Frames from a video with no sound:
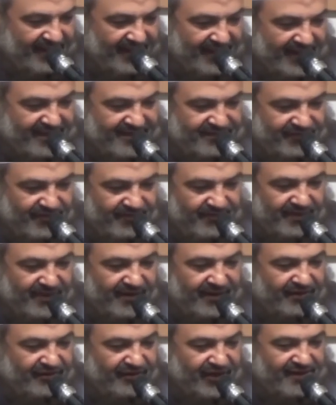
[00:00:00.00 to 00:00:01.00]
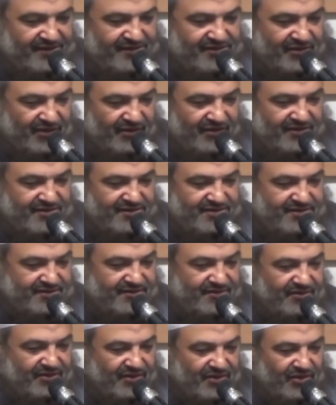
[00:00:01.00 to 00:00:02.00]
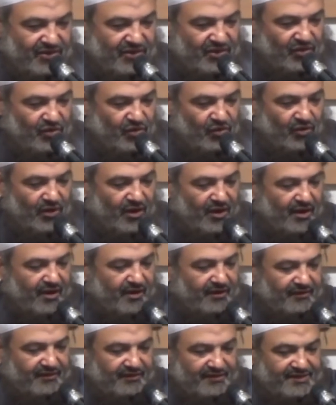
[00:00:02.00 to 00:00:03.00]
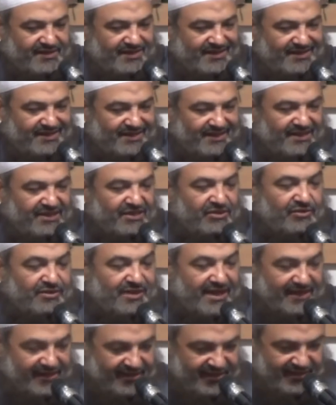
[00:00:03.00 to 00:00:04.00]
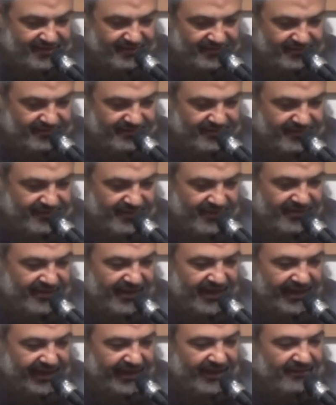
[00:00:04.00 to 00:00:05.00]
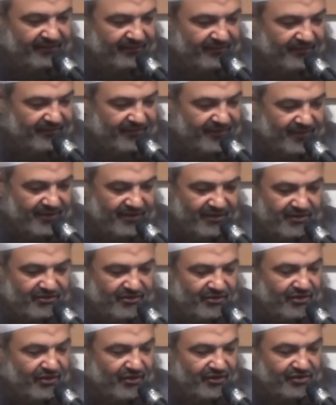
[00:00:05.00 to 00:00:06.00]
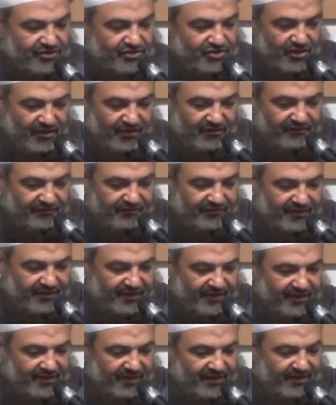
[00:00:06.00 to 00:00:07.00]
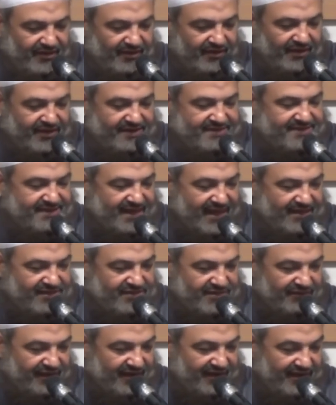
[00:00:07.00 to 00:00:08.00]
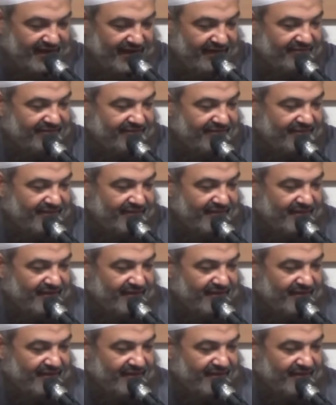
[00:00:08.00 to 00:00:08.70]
and he is from the great scholars who are unique in the ilm, the knowledge of science of hadith,